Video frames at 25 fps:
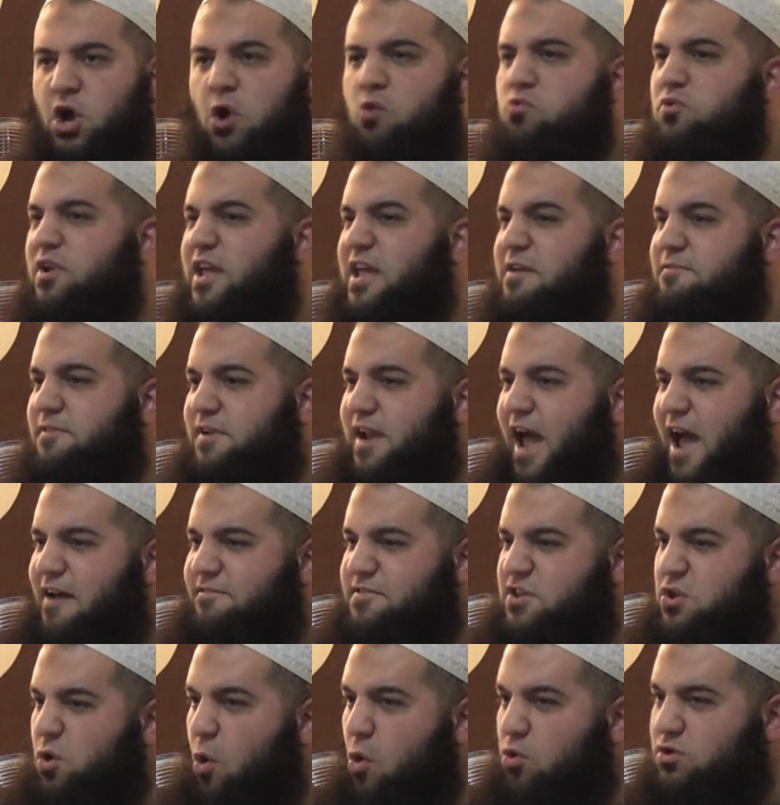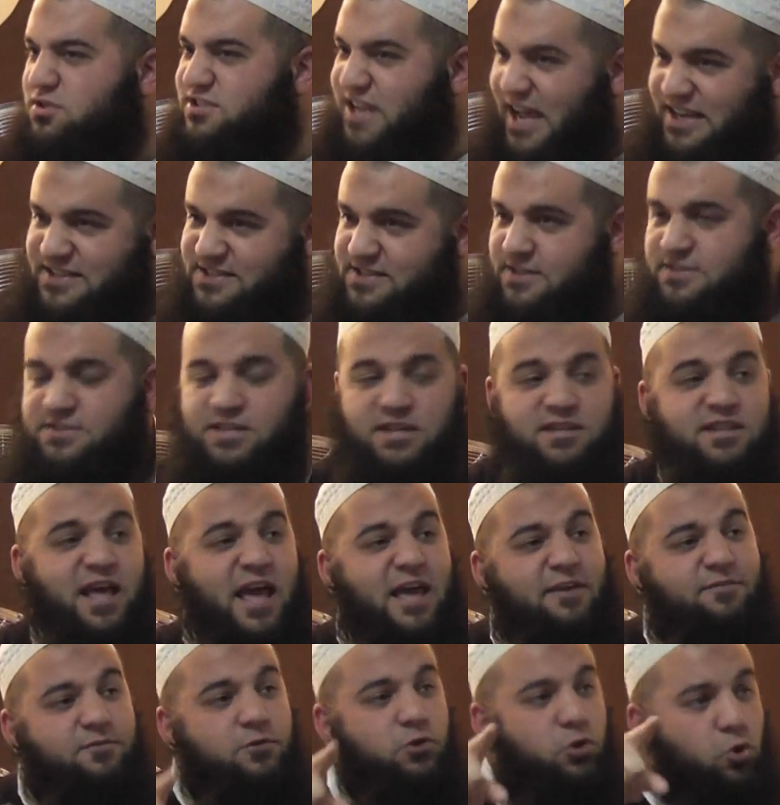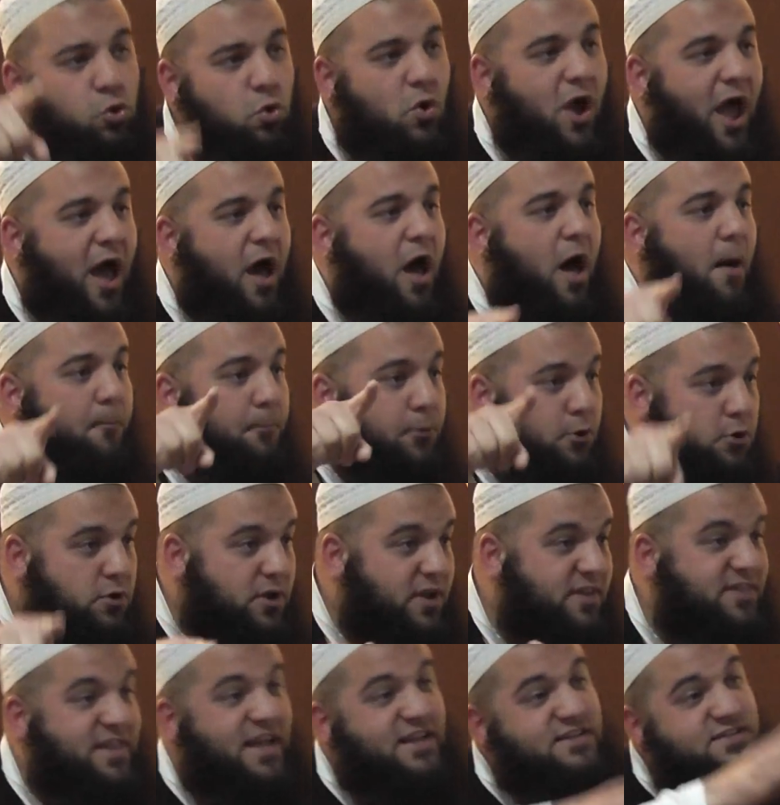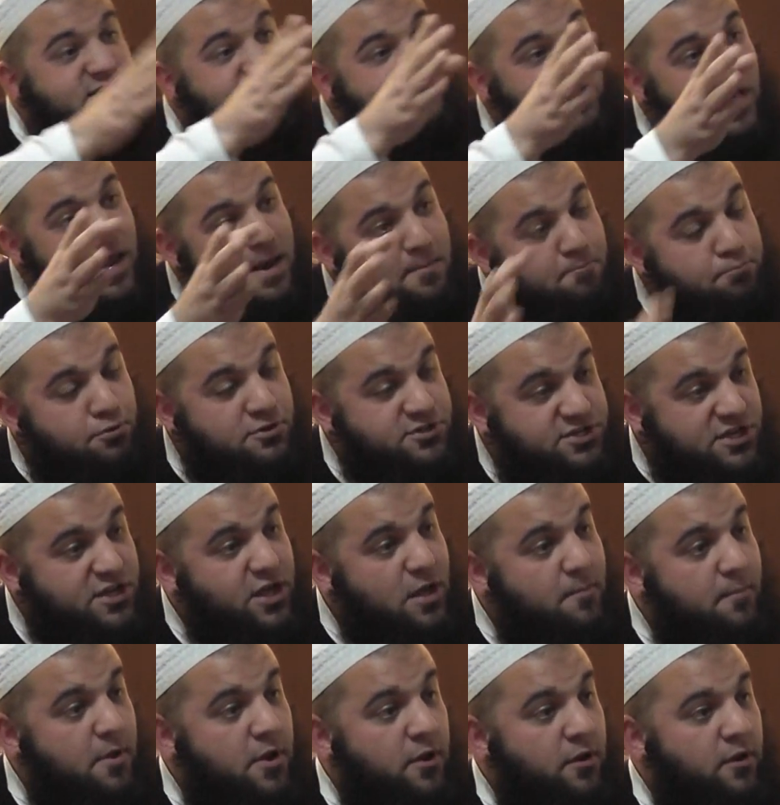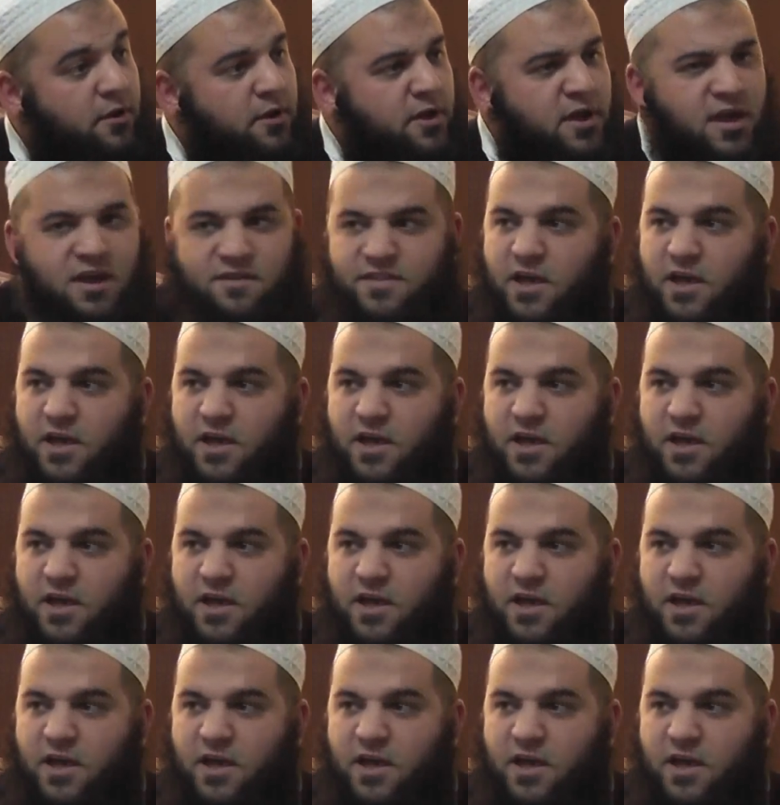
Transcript: Don't even have the audacity that if you are put in that same predicament,